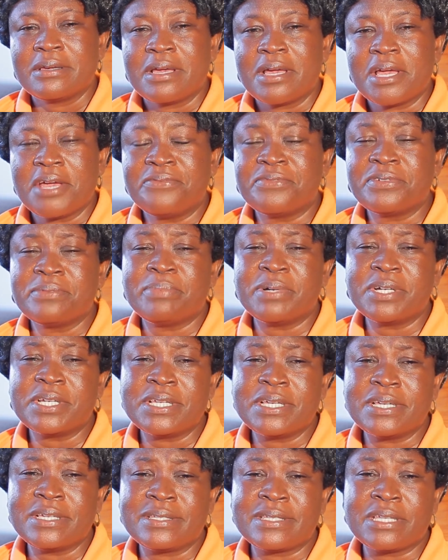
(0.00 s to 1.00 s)

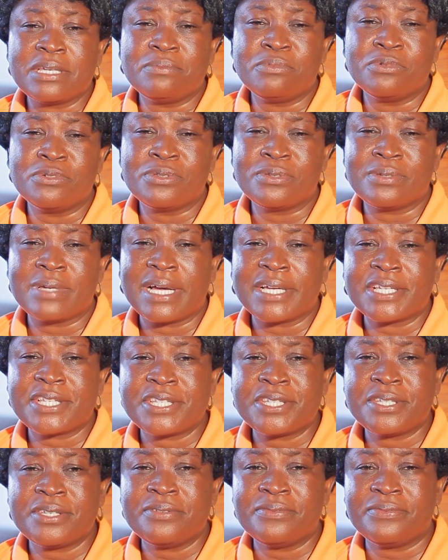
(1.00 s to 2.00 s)
everybody is able to
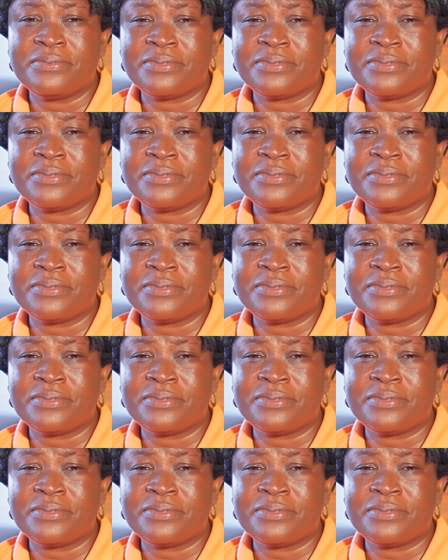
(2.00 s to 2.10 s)
achieve